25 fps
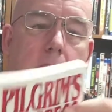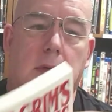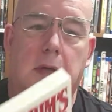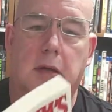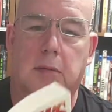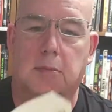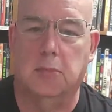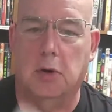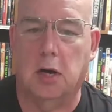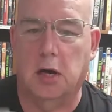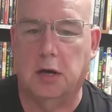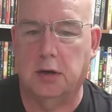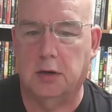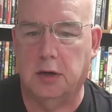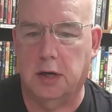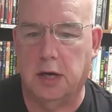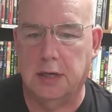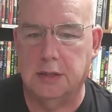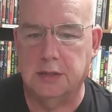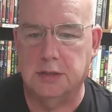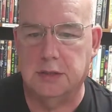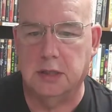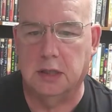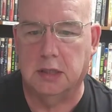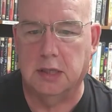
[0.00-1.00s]
it
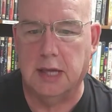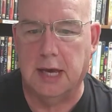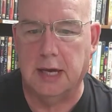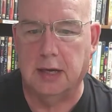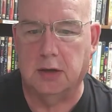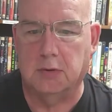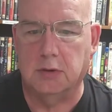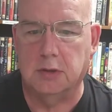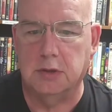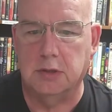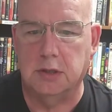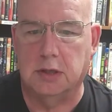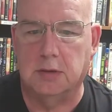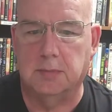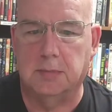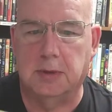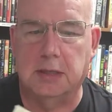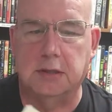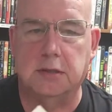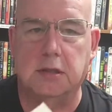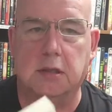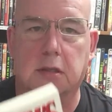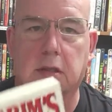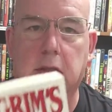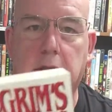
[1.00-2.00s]
modernized the language and it
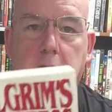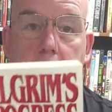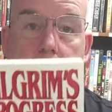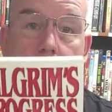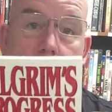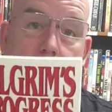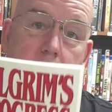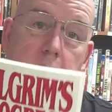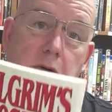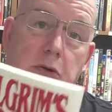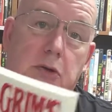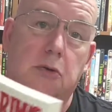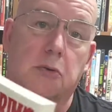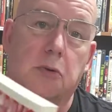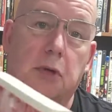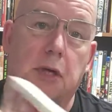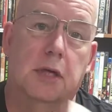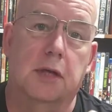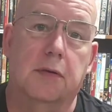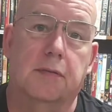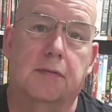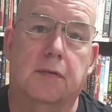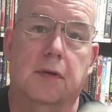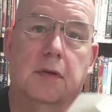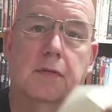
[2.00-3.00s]
makes it easier to
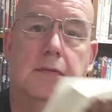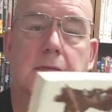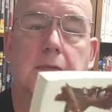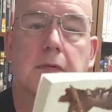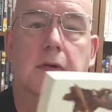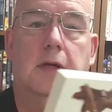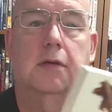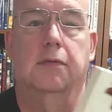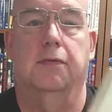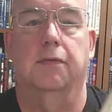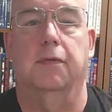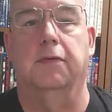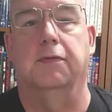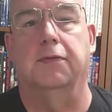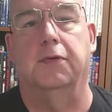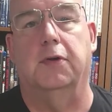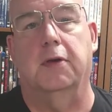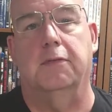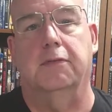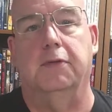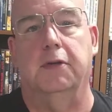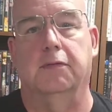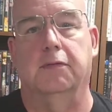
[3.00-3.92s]
read if you have